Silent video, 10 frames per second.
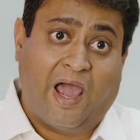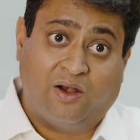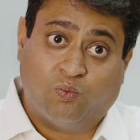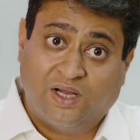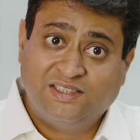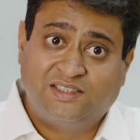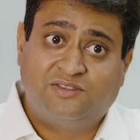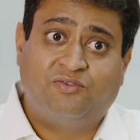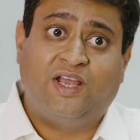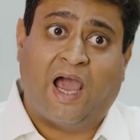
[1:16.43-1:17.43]
And
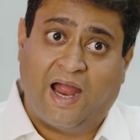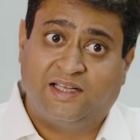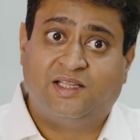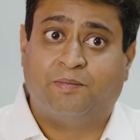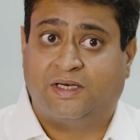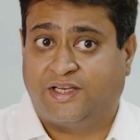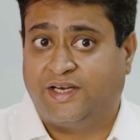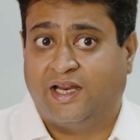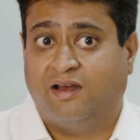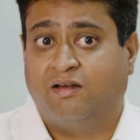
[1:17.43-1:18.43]
once we had the
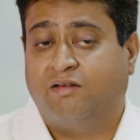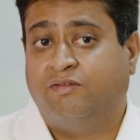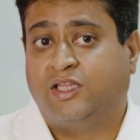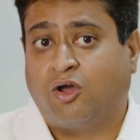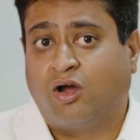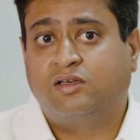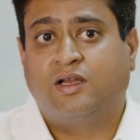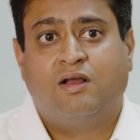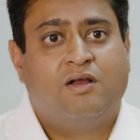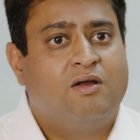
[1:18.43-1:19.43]
material, we thought,
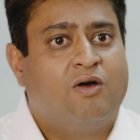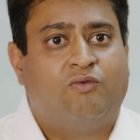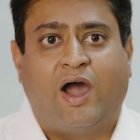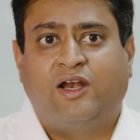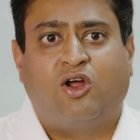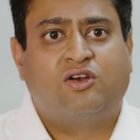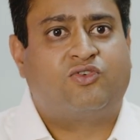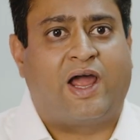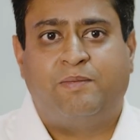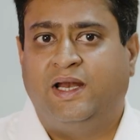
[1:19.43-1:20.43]
why not
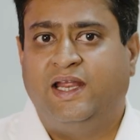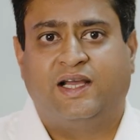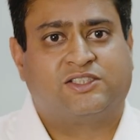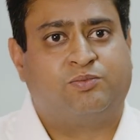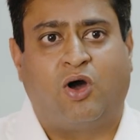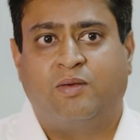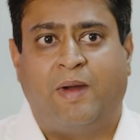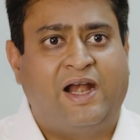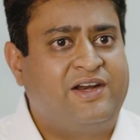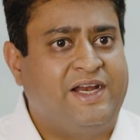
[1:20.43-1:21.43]
try building a small
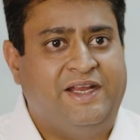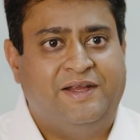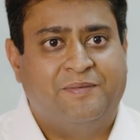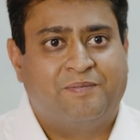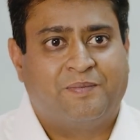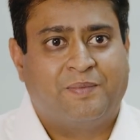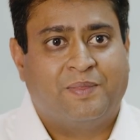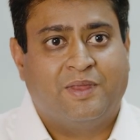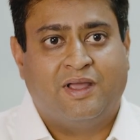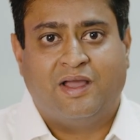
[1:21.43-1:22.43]
battery?
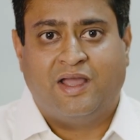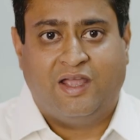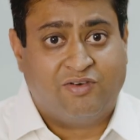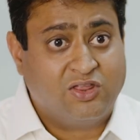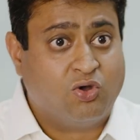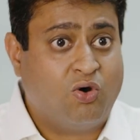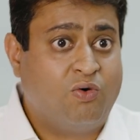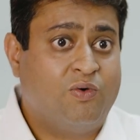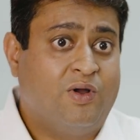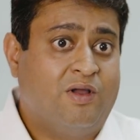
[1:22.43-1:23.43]
Even
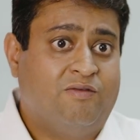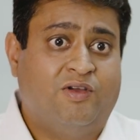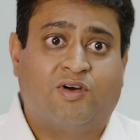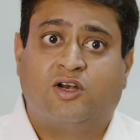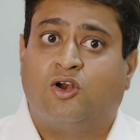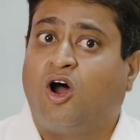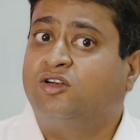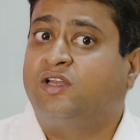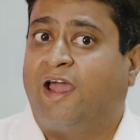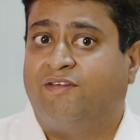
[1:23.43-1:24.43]
though we were
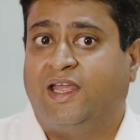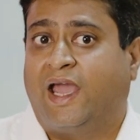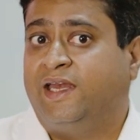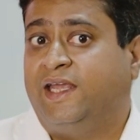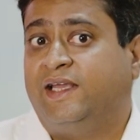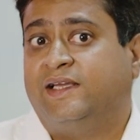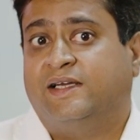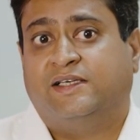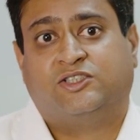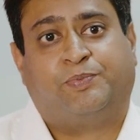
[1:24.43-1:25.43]
not having any
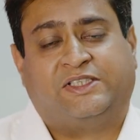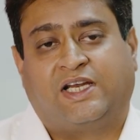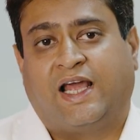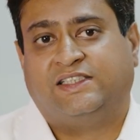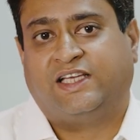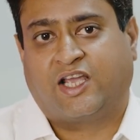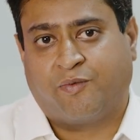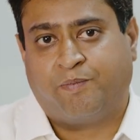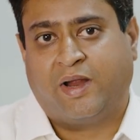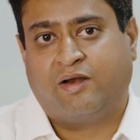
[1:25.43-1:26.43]
specialized
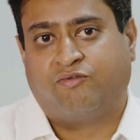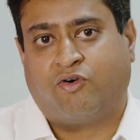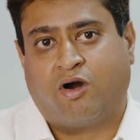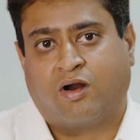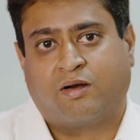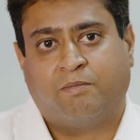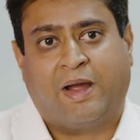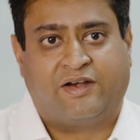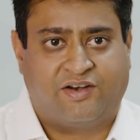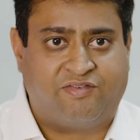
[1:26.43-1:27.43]
equipment for
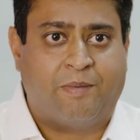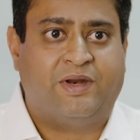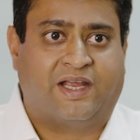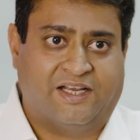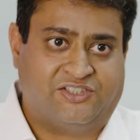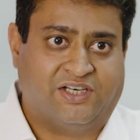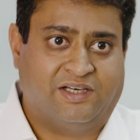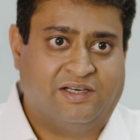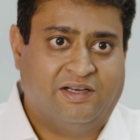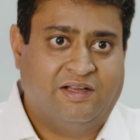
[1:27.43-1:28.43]
battery
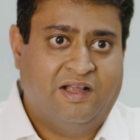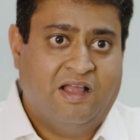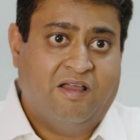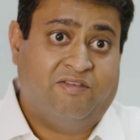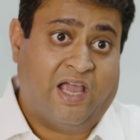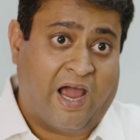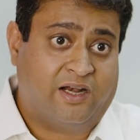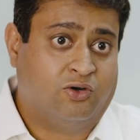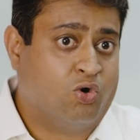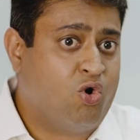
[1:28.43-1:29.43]
fabrication. We
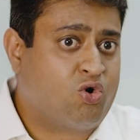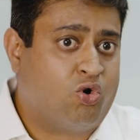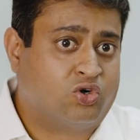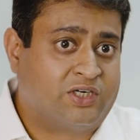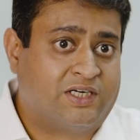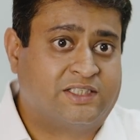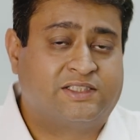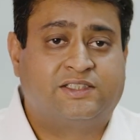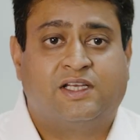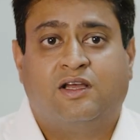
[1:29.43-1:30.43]
had no
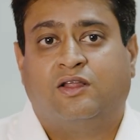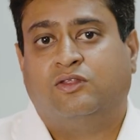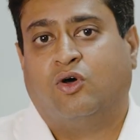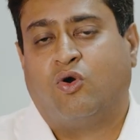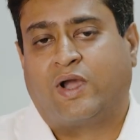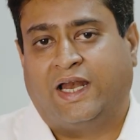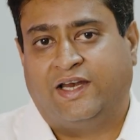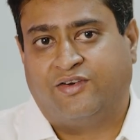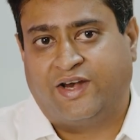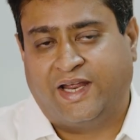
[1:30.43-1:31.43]
coaters, no
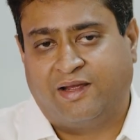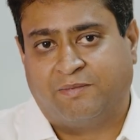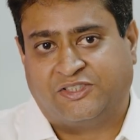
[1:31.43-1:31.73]
calendaring